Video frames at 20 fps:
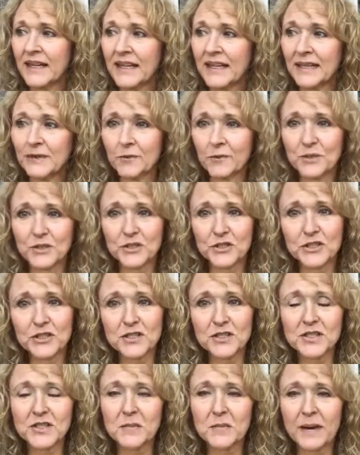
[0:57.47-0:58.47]
It was
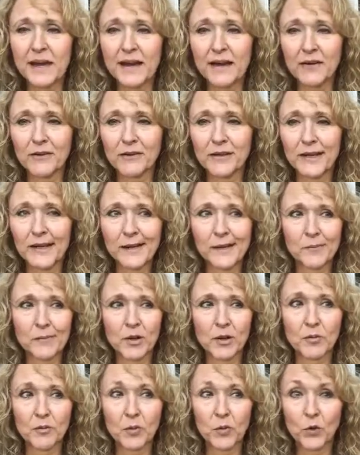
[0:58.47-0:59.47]
just about
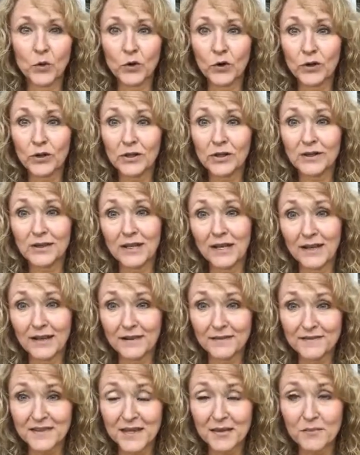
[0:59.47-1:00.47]
more
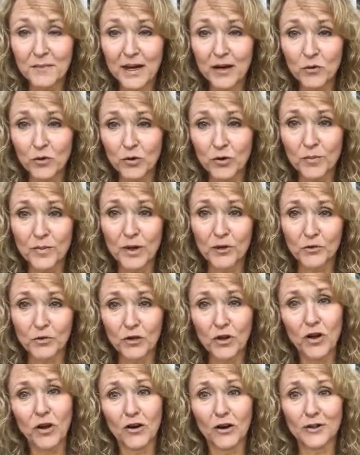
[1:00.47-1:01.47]
love than my
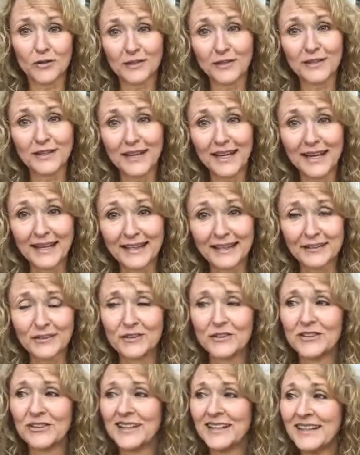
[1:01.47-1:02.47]
hormonal heart could
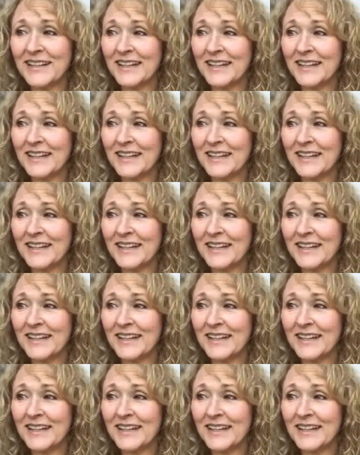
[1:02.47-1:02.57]
handle.